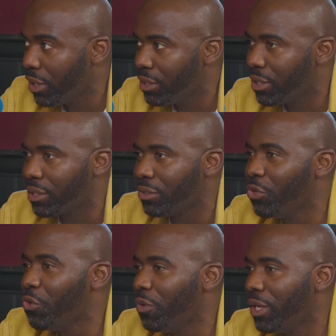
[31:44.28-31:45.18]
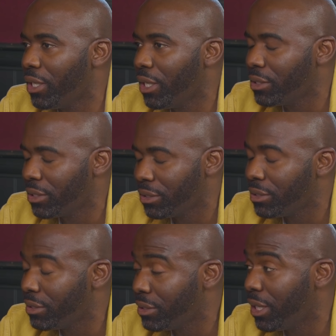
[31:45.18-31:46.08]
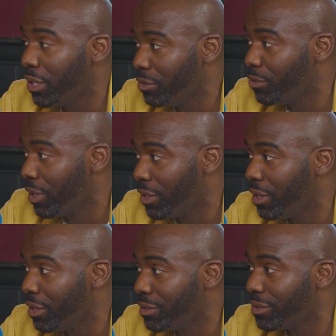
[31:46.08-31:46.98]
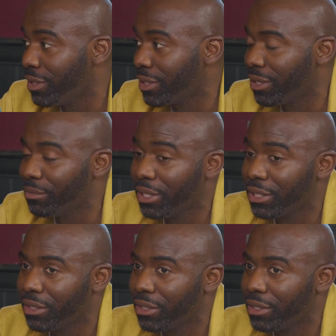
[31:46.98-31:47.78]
Mm. I was like, "No way." I said, "Yeah, you had a heart attack." I'm like,